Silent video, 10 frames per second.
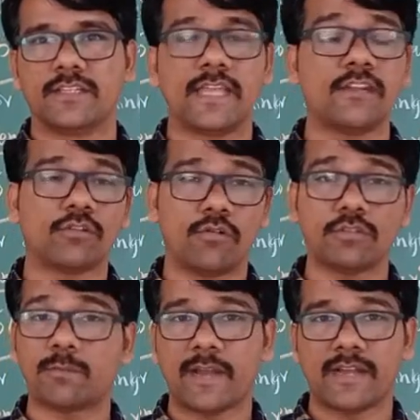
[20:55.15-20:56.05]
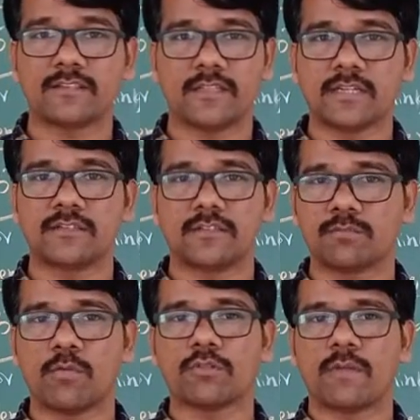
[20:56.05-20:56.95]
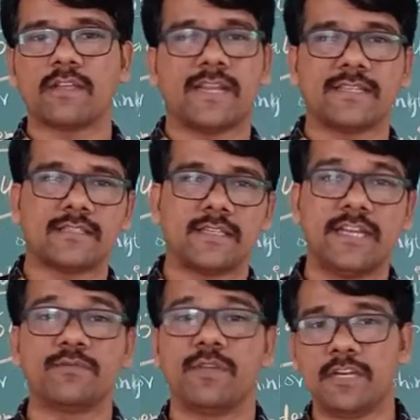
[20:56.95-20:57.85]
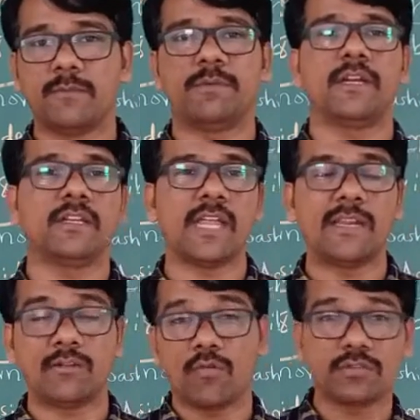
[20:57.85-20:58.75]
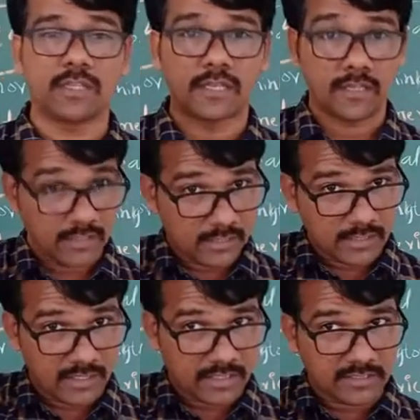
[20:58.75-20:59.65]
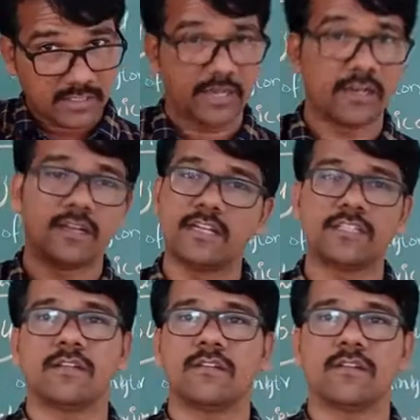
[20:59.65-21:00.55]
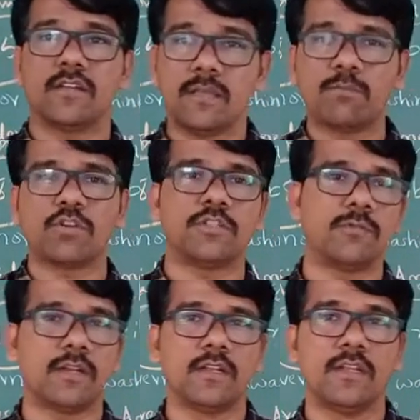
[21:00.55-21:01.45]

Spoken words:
Can you count the plants? That small grass. It's very difficult. Can you count the hairs in the head? It's impossible.